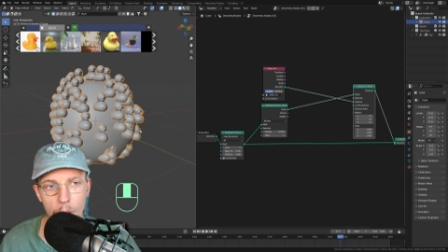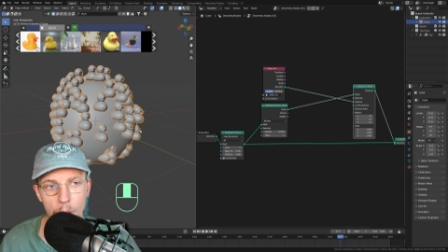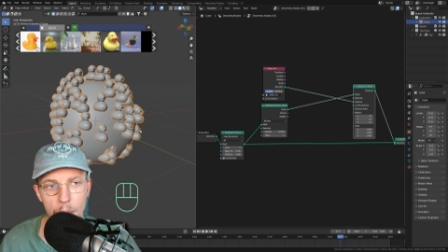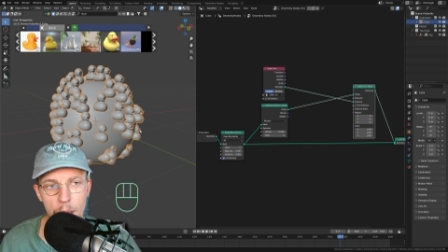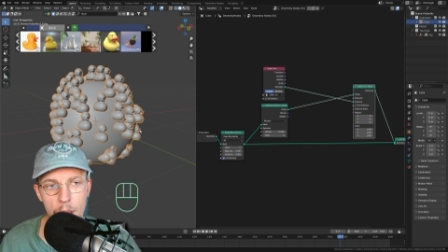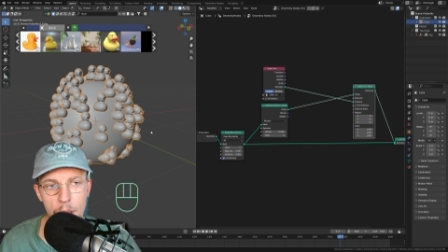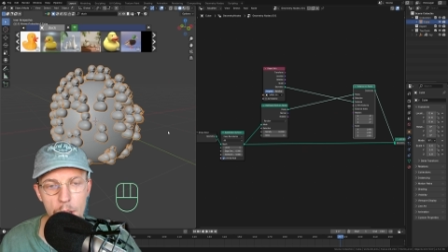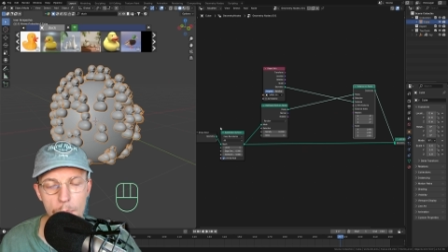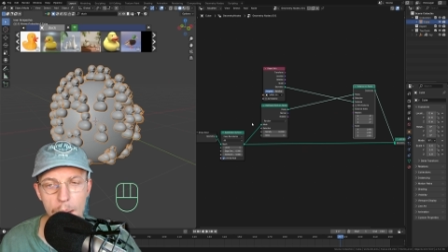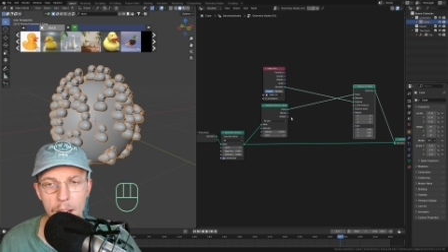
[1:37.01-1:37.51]

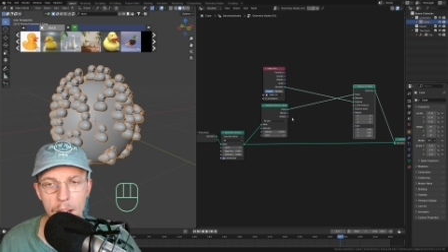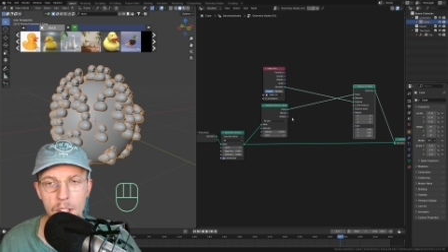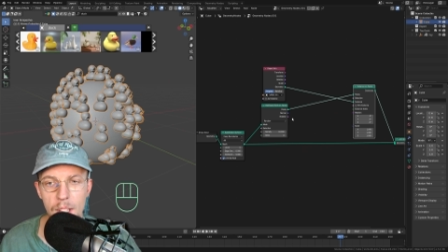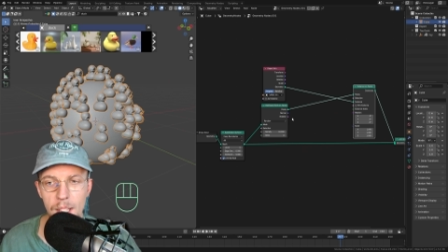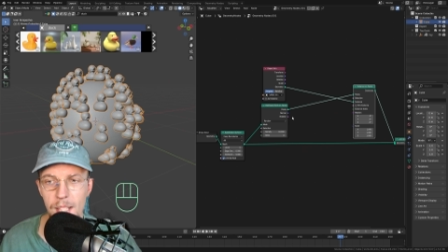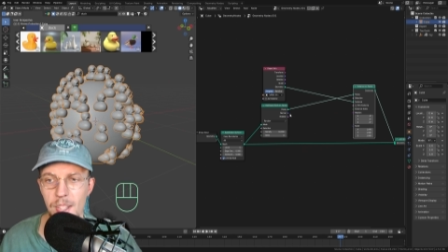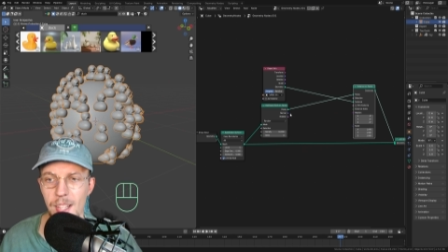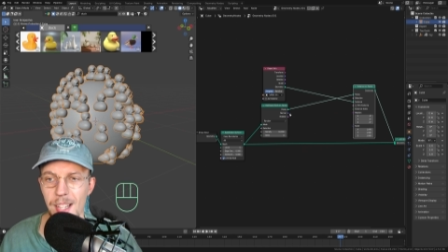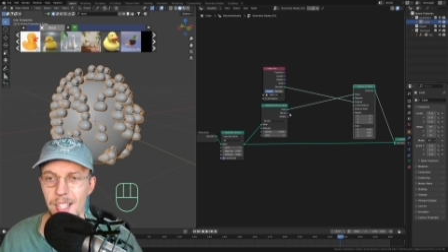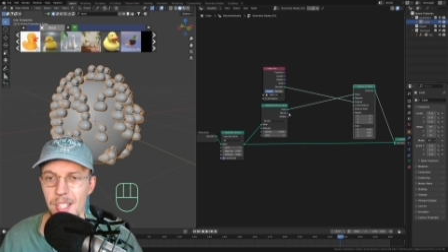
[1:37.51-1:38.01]
this mesh, and
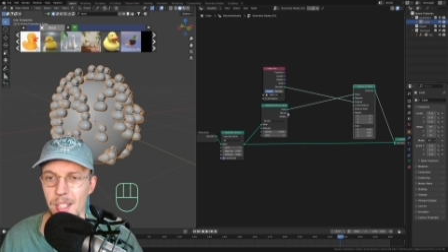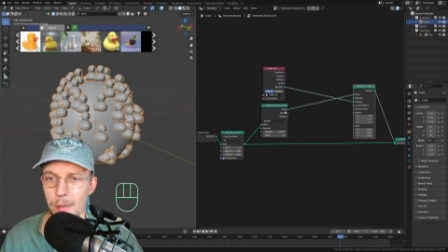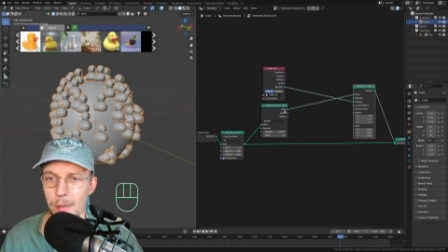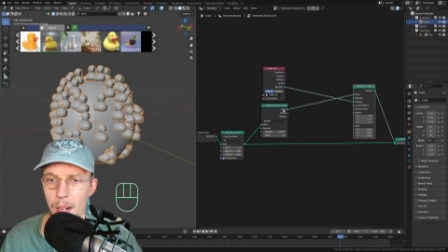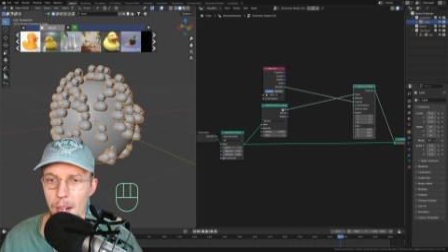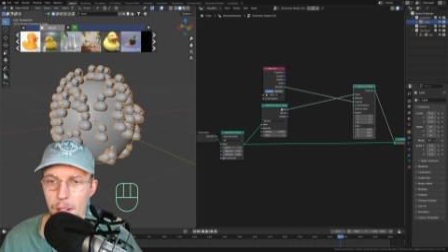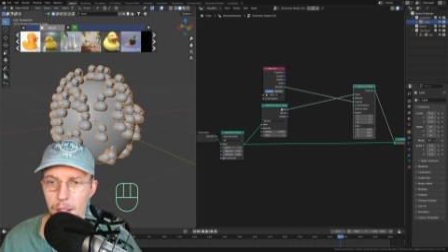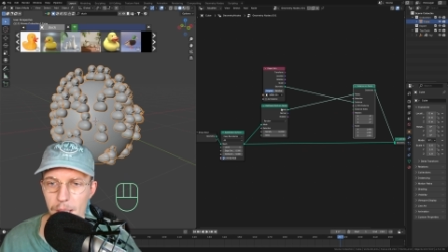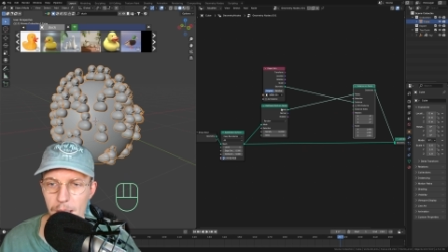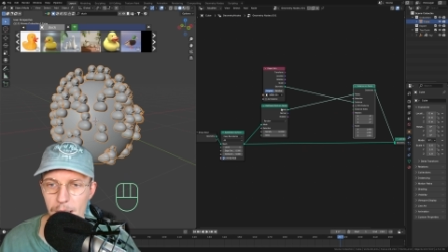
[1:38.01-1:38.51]
that's actually
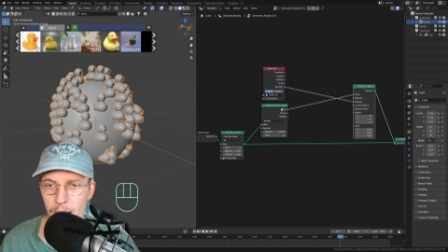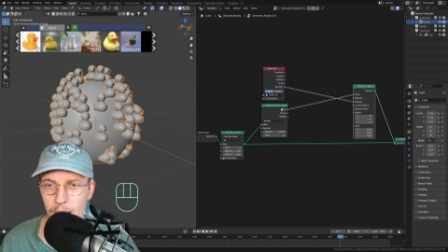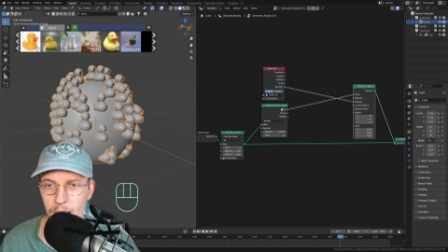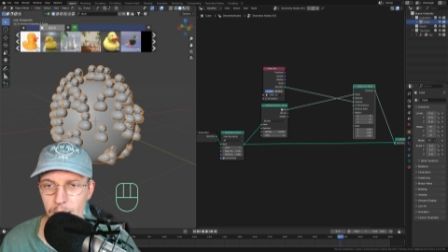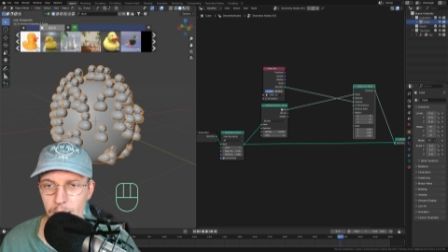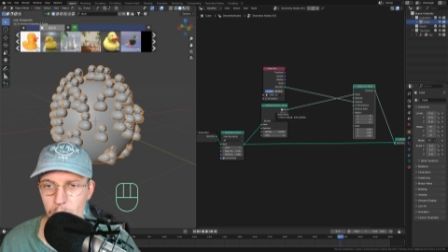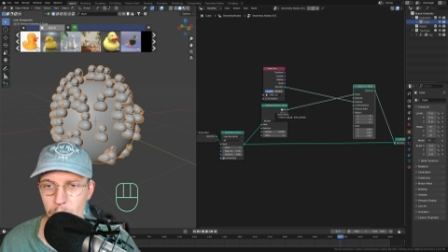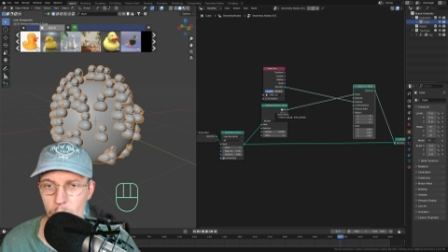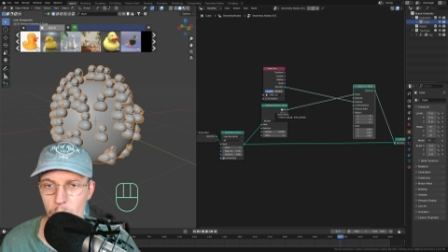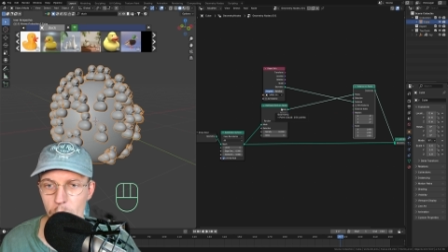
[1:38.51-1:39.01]
very easy
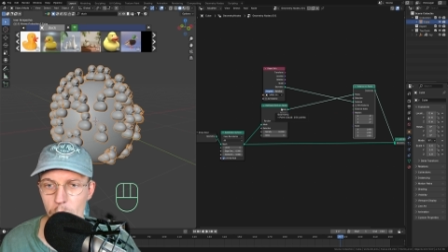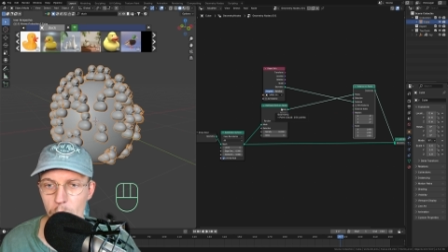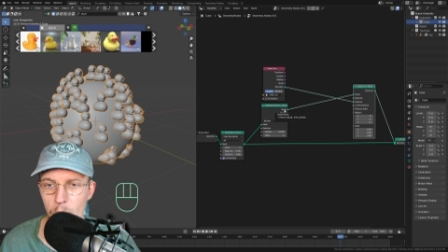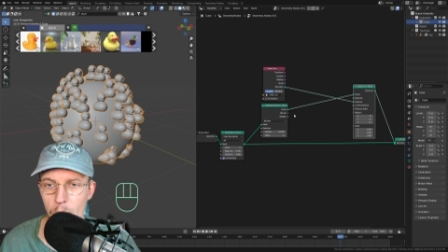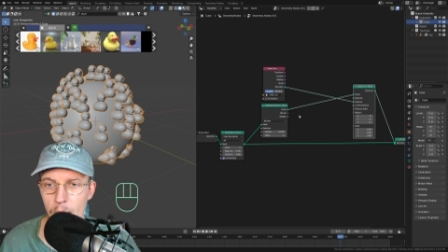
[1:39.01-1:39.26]
to do